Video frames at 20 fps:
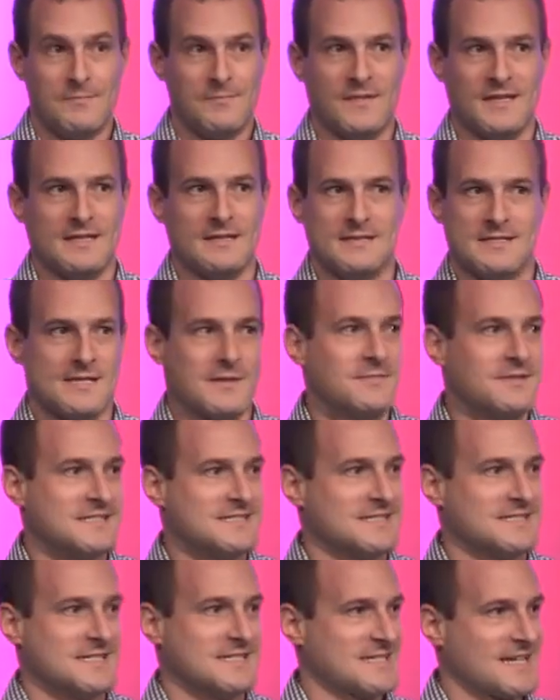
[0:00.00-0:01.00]
in some
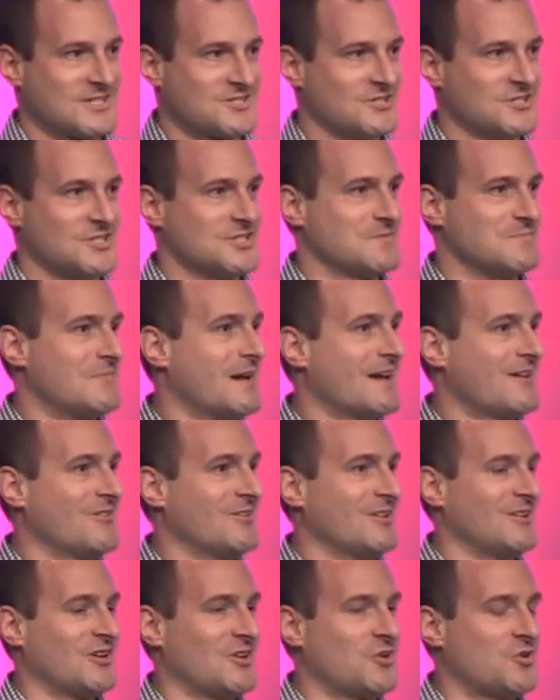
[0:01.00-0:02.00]
instances, actually just
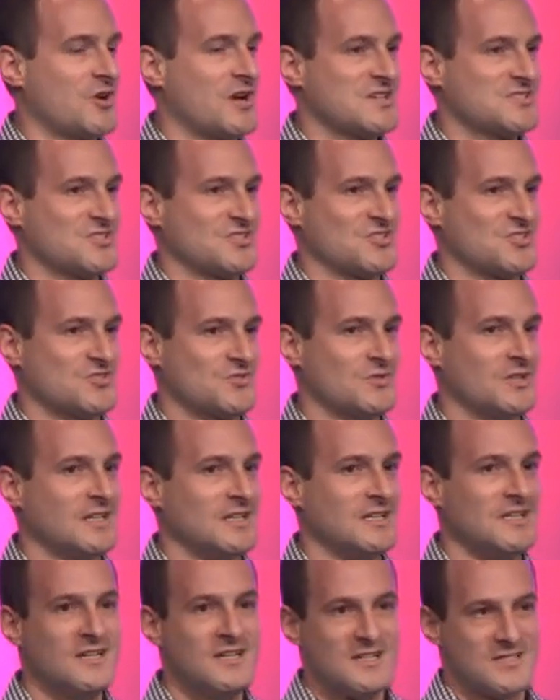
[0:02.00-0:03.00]
migrating across the
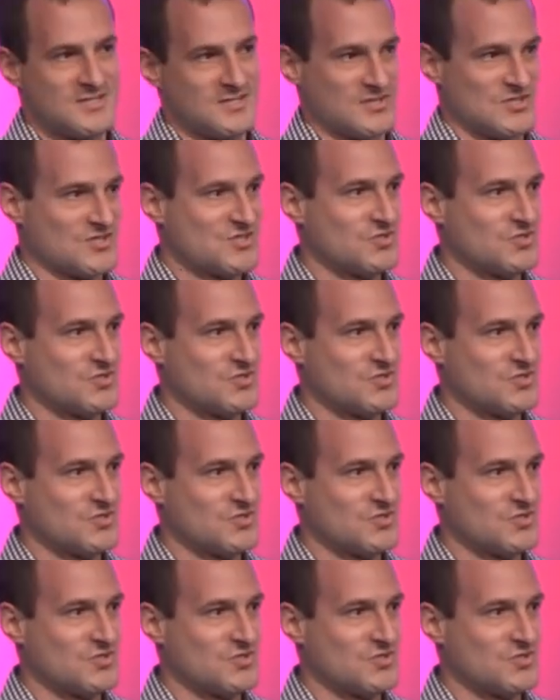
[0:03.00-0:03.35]
street to the